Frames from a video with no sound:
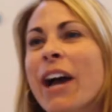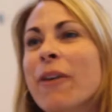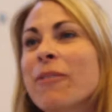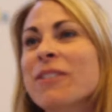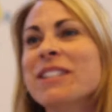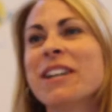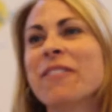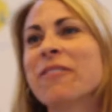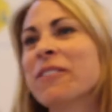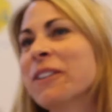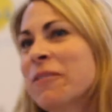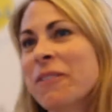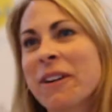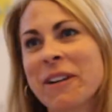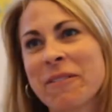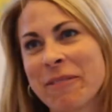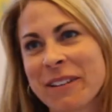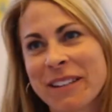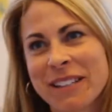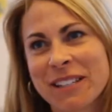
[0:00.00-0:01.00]
I would definitely
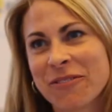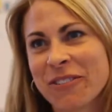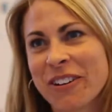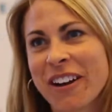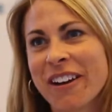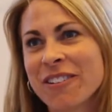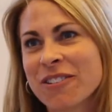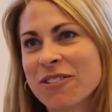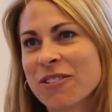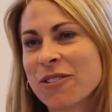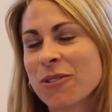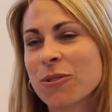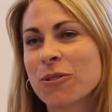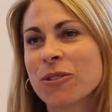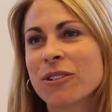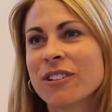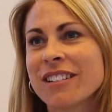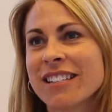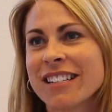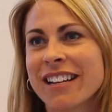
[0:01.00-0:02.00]
recommend this for other
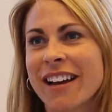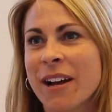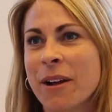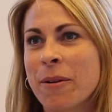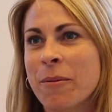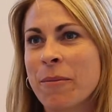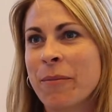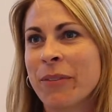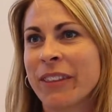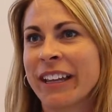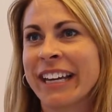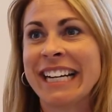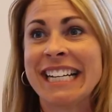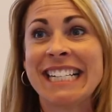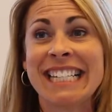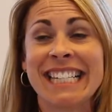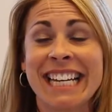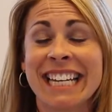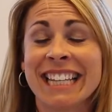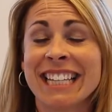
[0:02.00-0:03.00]
schools. Like
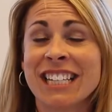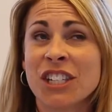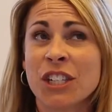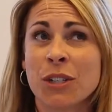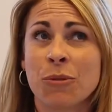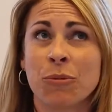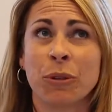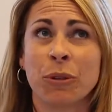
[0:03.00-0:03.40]
I said, this just